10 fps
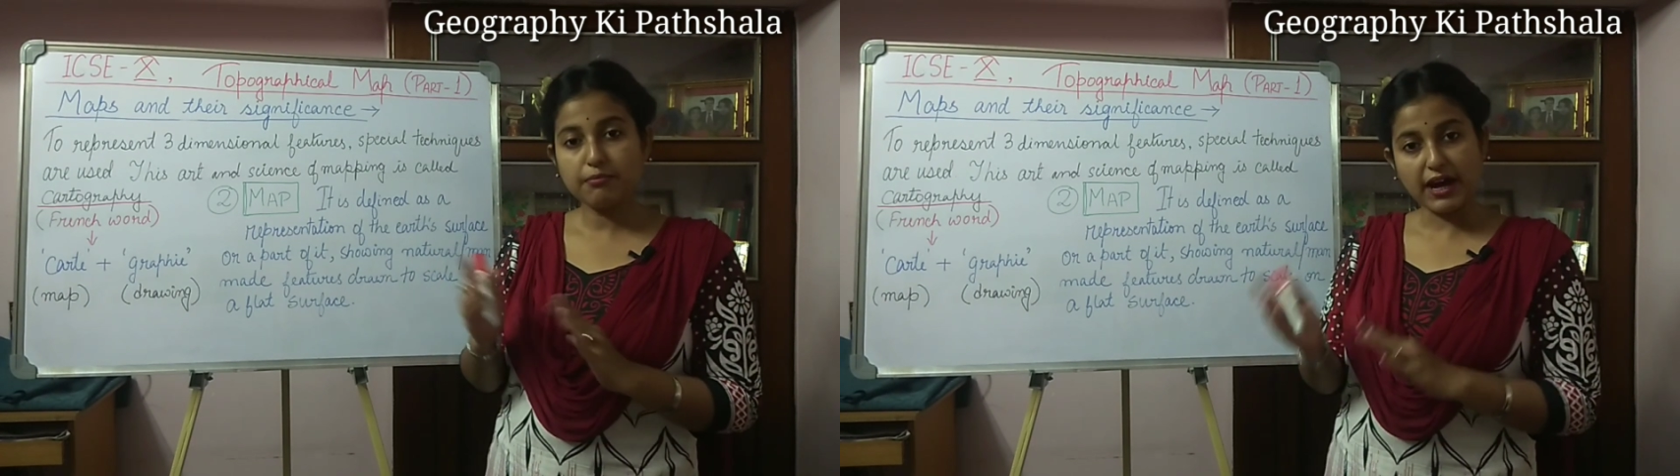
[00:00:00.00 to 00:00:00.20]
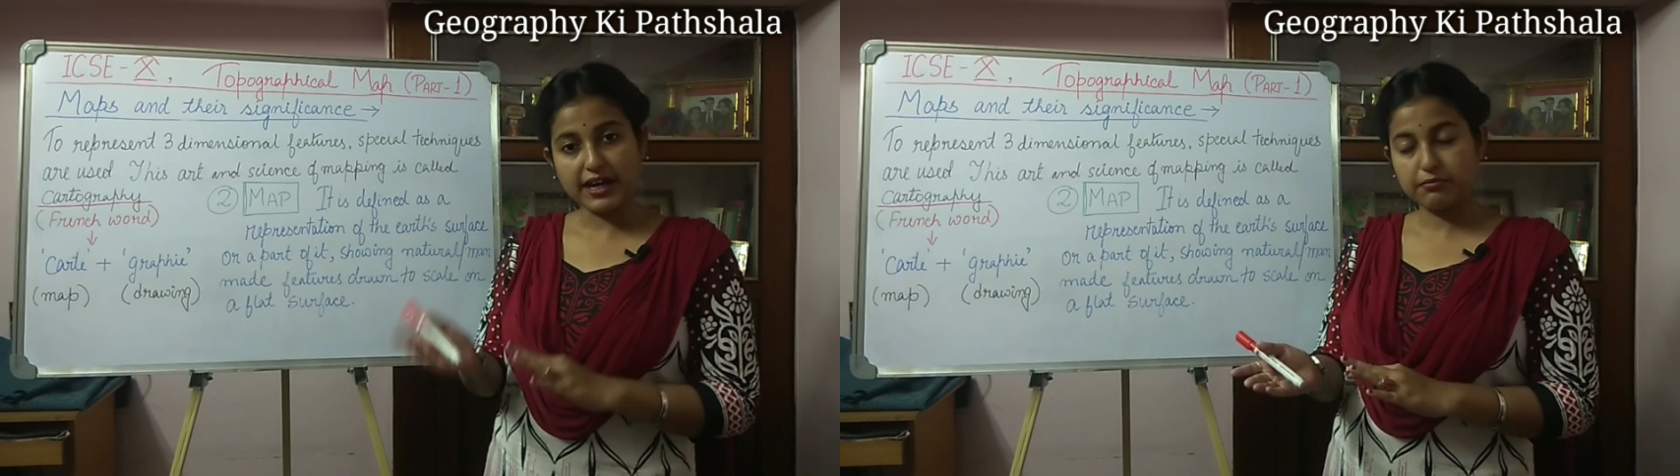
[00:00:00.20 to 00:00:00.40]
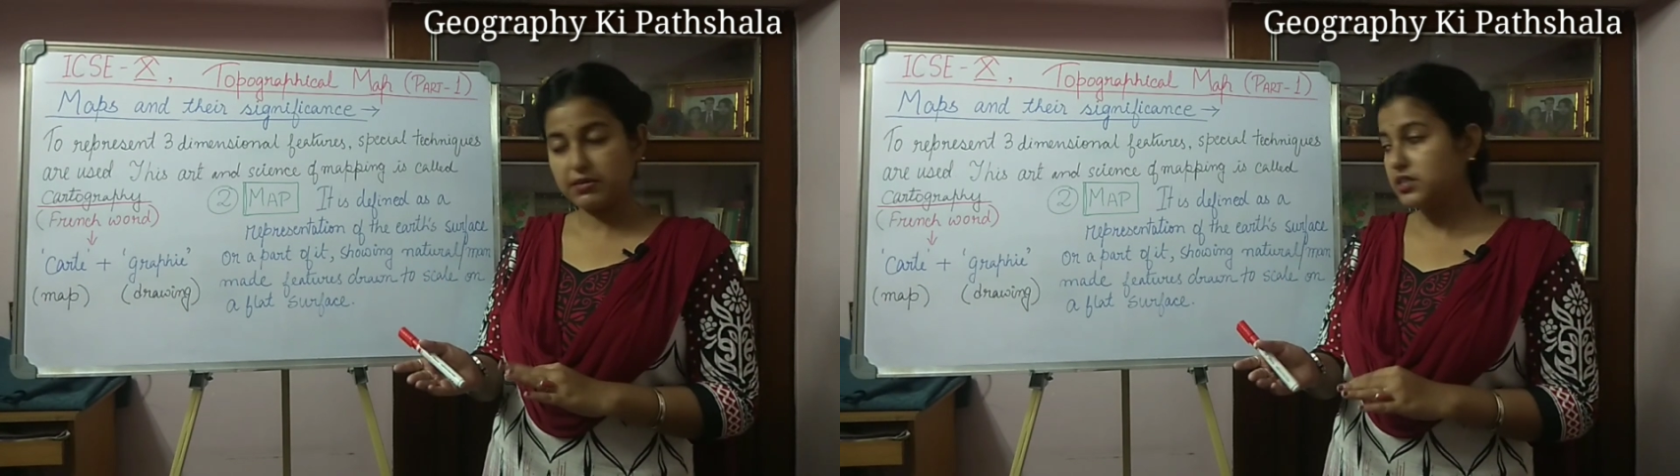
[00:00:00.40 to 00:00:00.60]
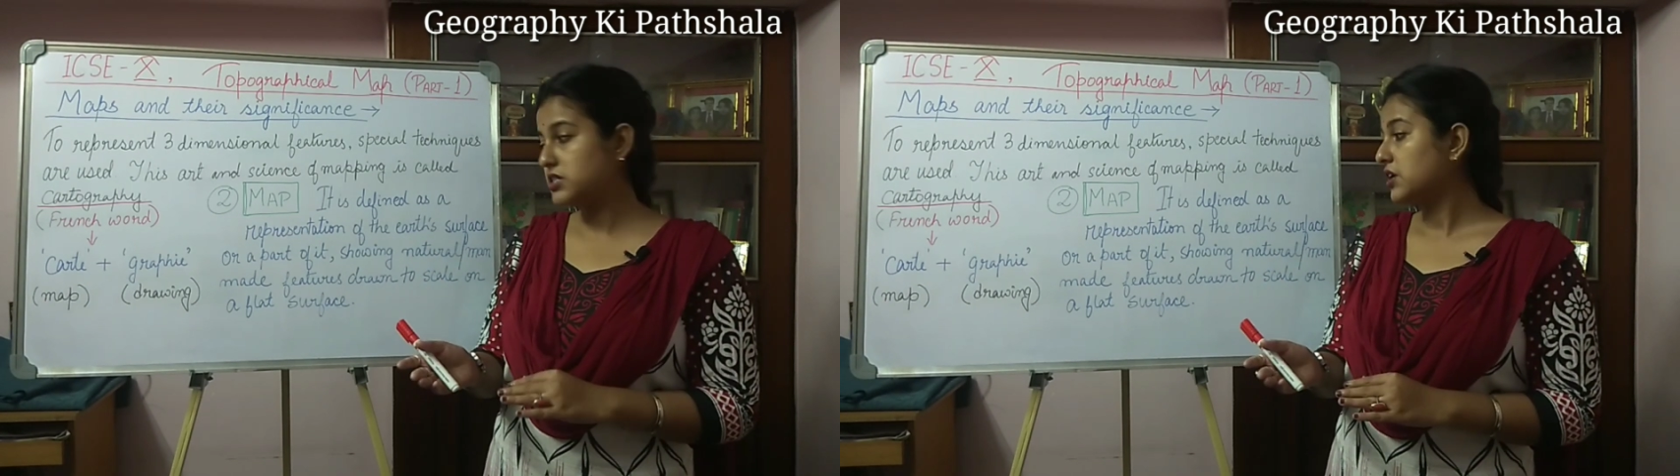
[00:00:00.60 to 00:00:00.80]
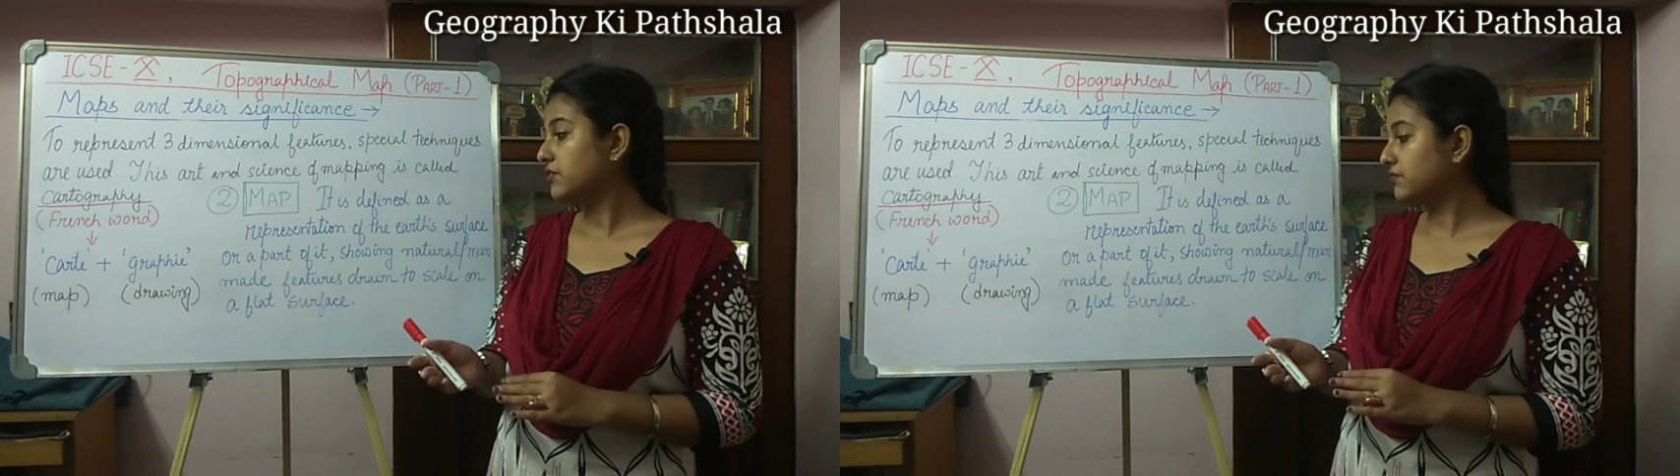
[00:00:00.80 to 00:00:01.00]

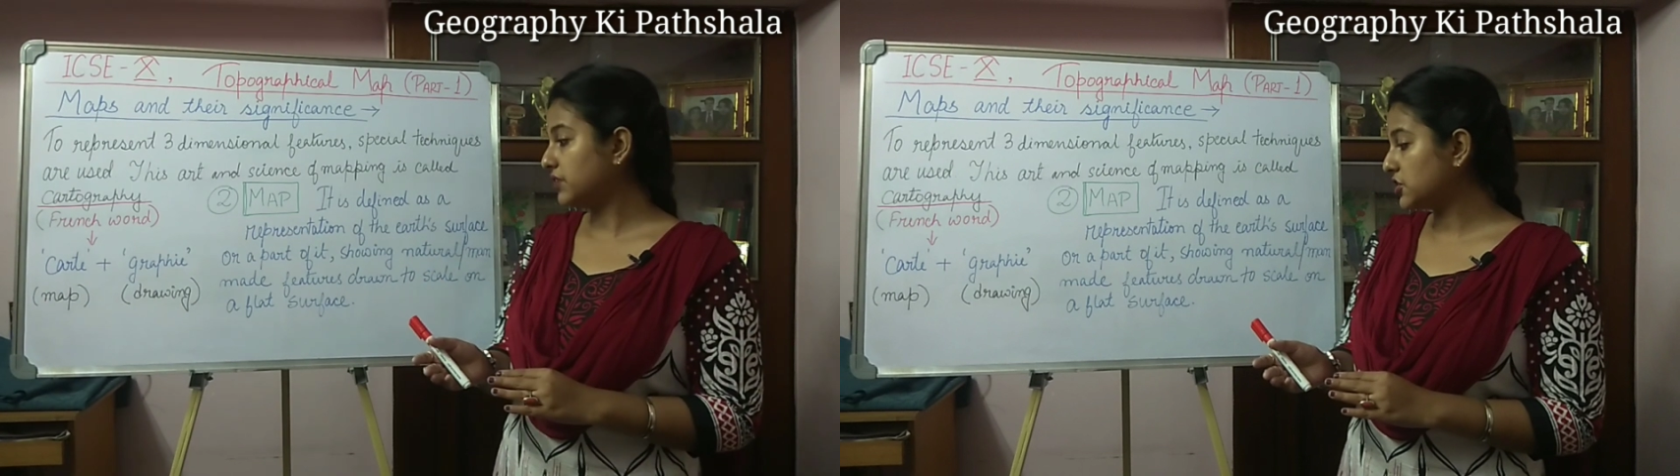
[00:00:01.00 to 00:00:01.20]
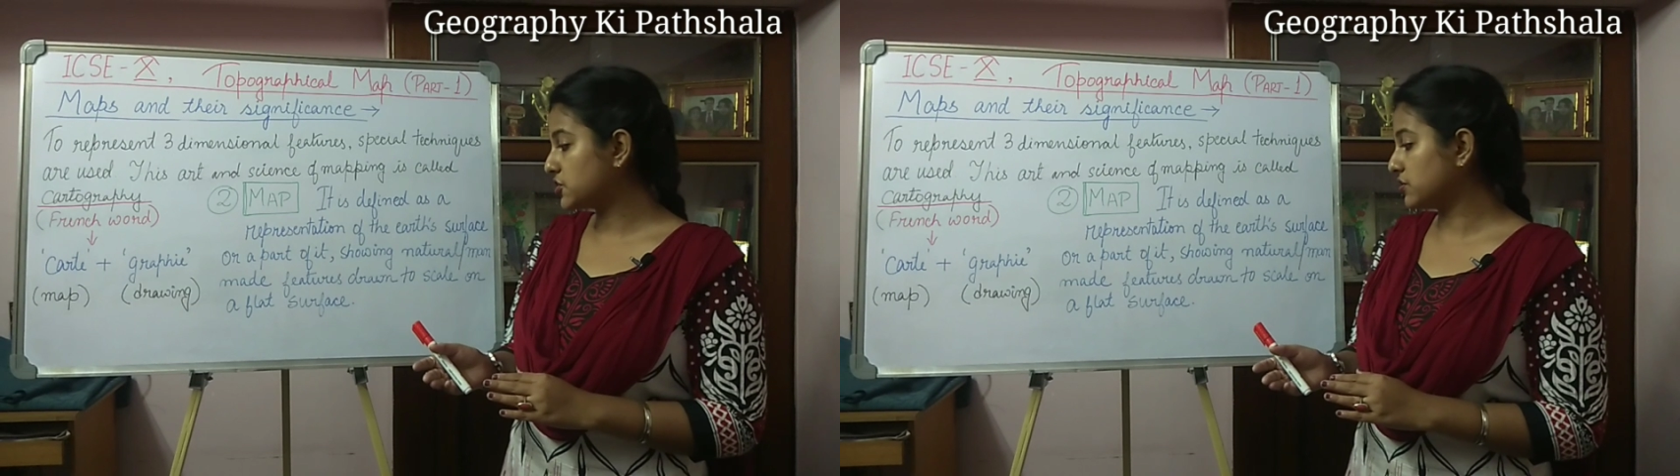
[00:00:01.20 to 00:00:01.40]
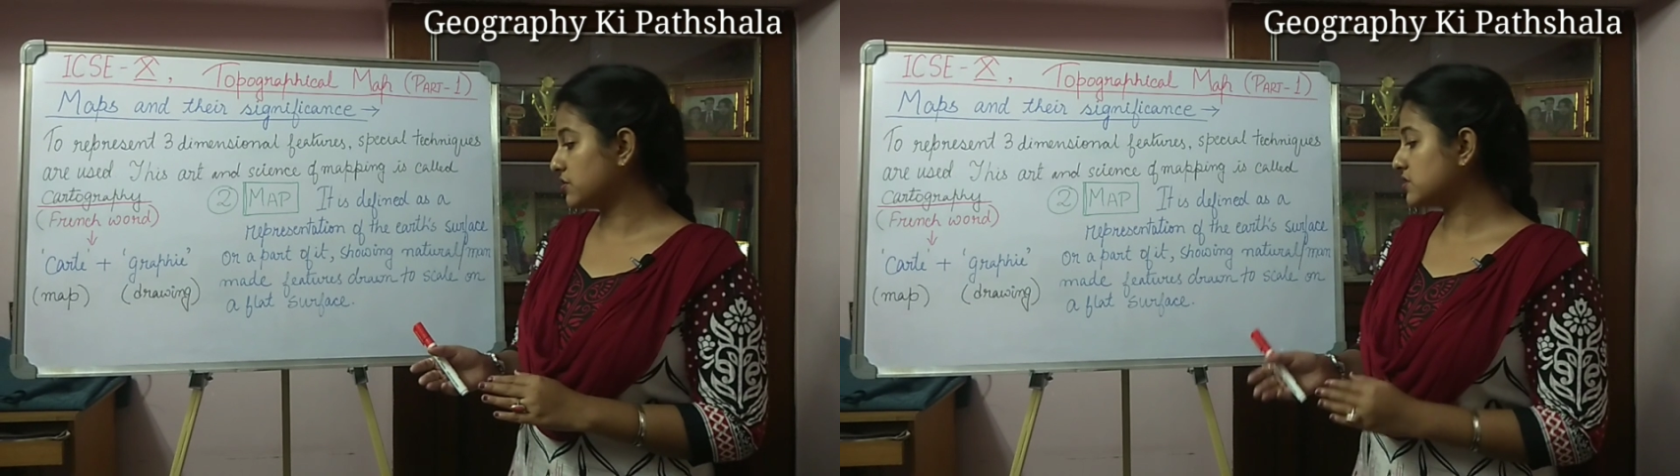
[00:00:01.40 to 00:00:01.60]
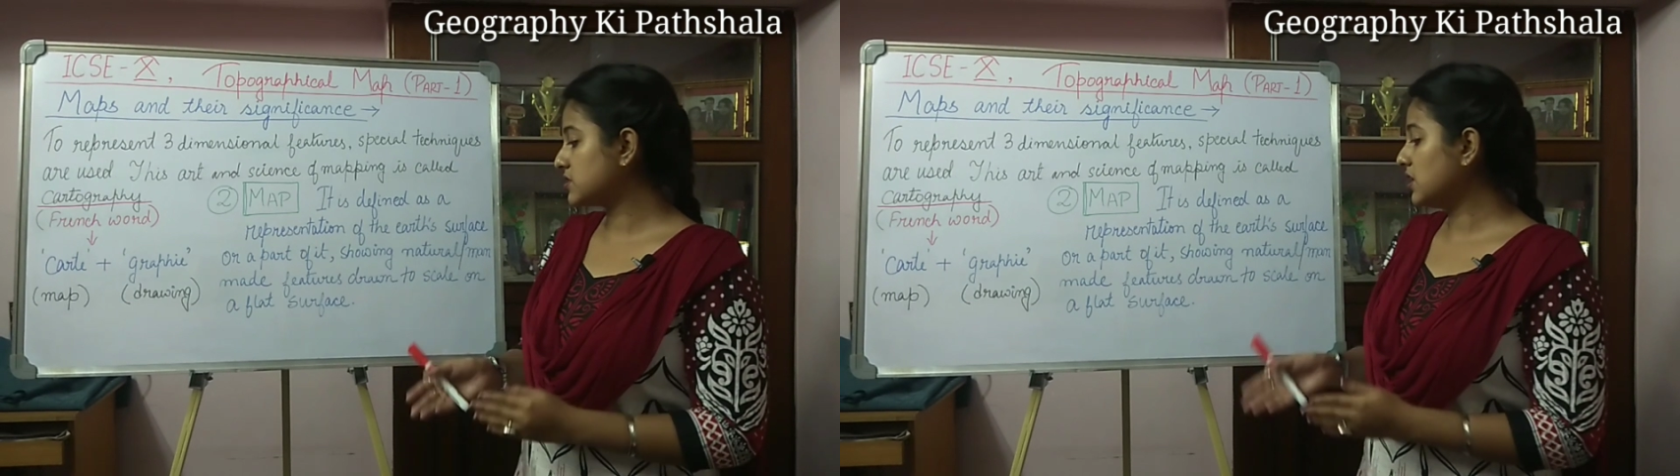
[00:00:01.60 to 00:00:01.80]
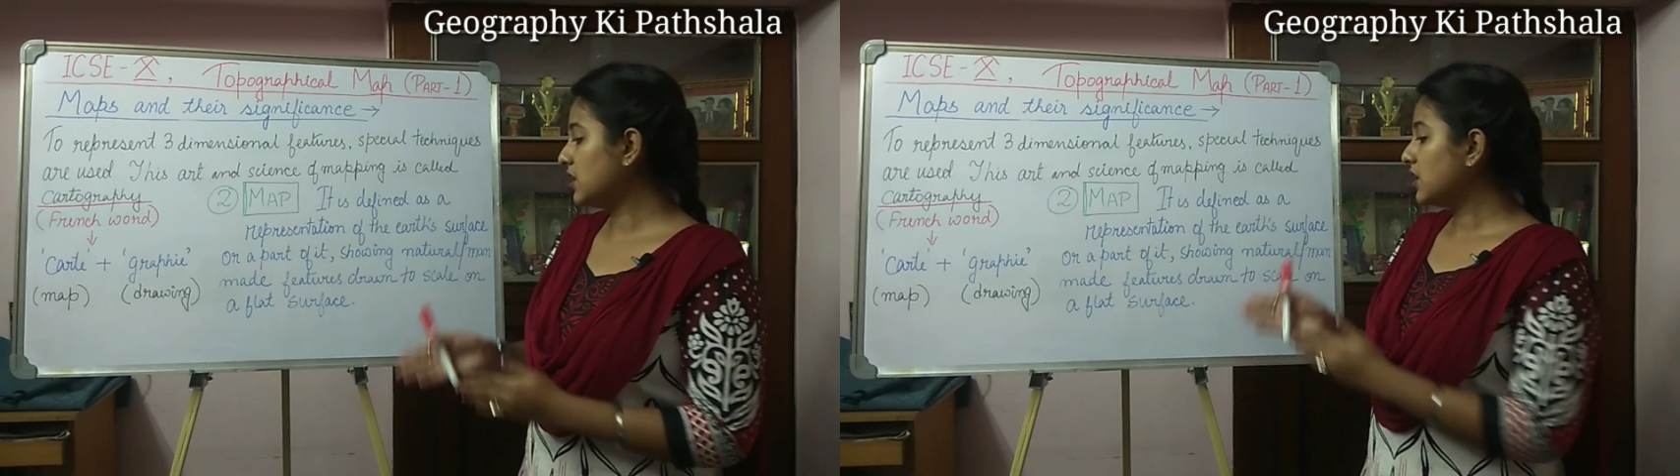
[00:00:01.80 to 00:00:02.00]
man-made features